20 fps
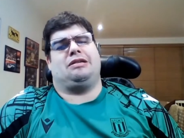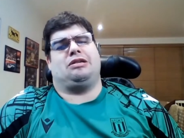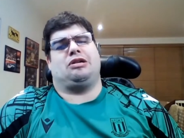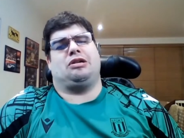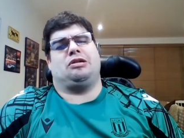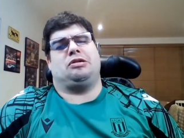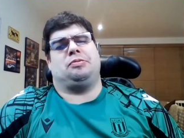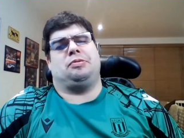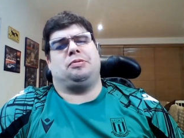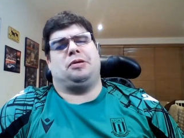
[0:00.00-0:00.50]
is
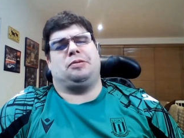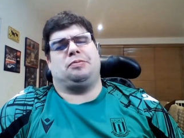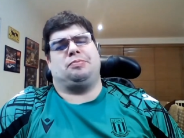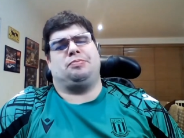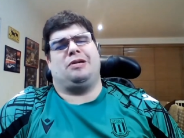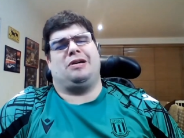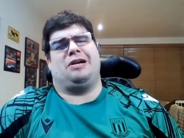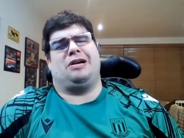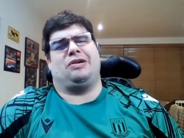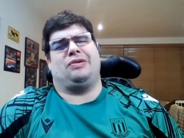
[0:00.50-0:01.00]
going to be
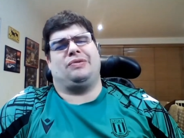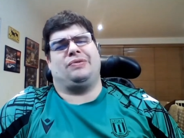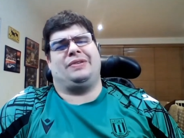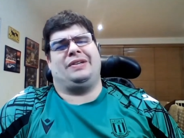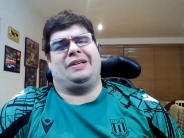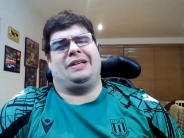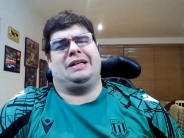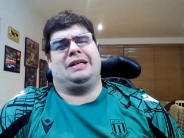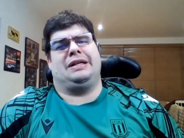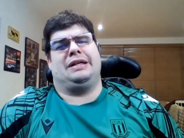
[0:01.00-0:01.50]
part of
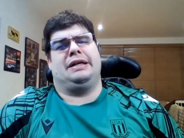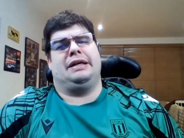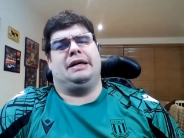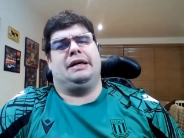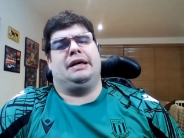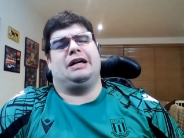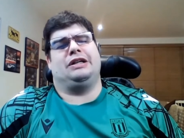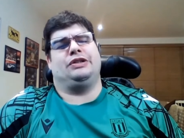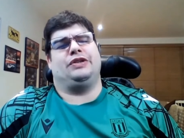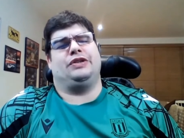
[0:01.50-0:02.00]
the
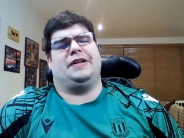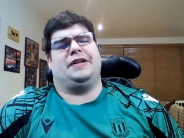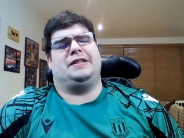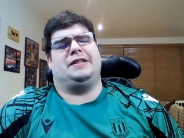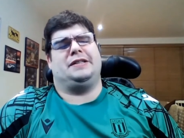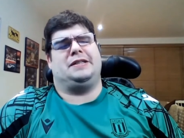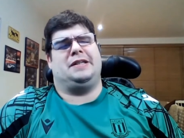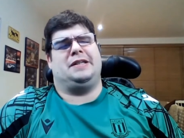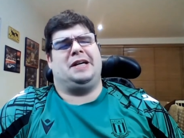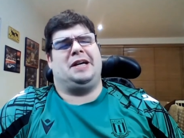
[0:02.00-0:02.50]

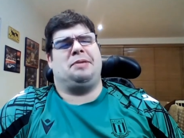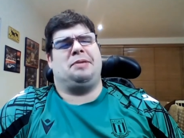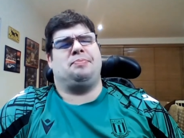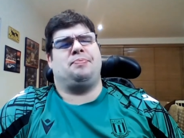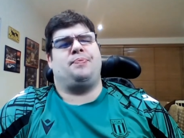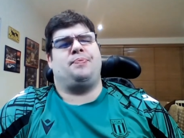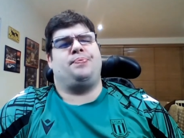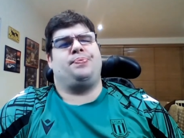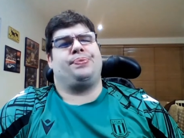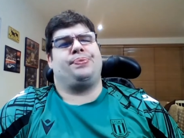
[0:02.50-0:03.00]
Andretti team.
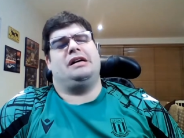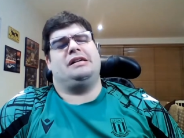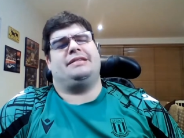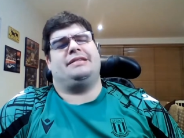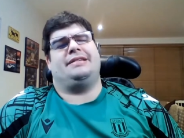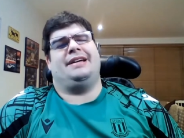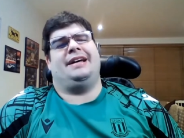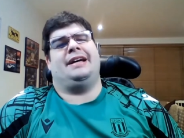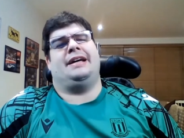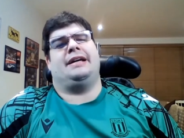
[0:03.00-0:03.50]
I
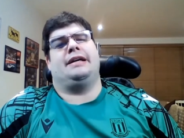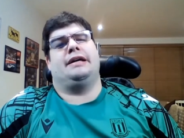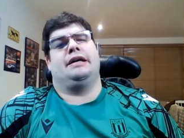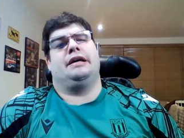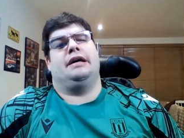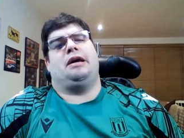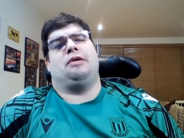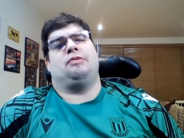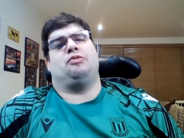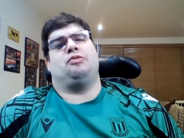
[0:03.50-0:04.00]
think
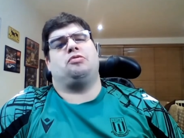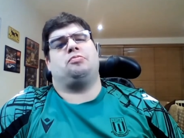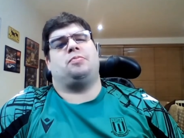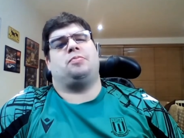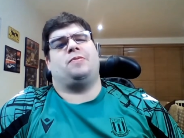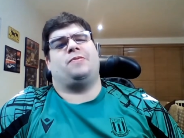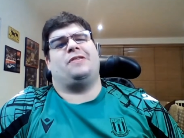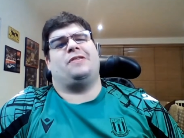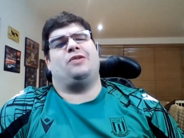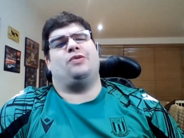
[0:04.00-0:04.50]
it would
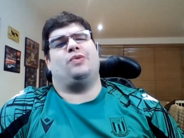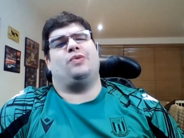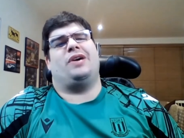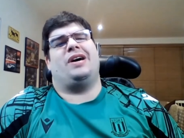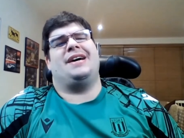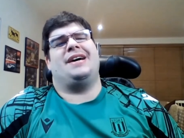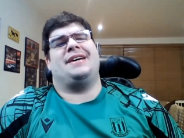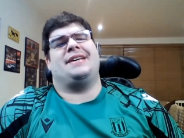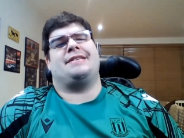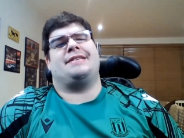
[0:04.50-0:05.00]
be
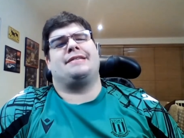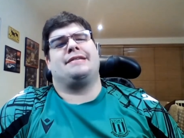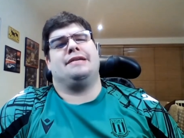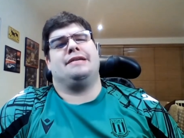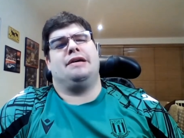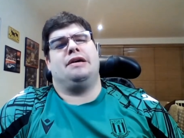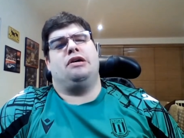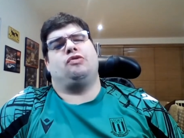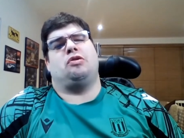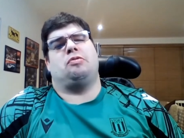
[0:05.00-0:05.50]
wise
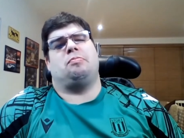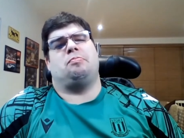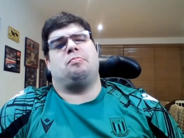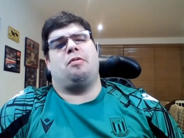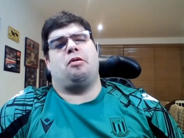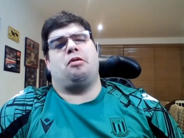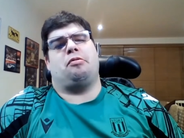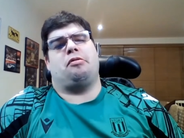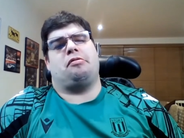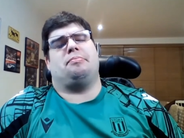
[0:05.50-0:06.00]
for
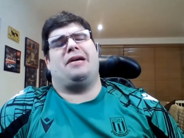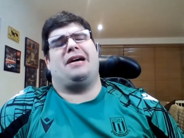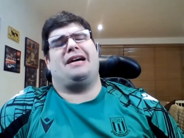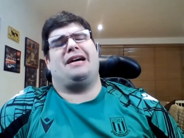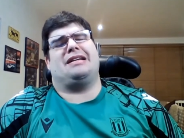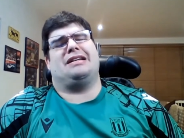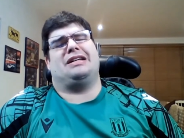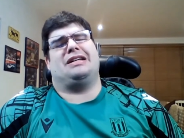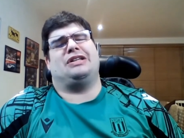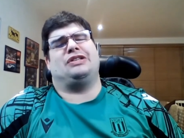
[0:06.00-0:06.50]
Michael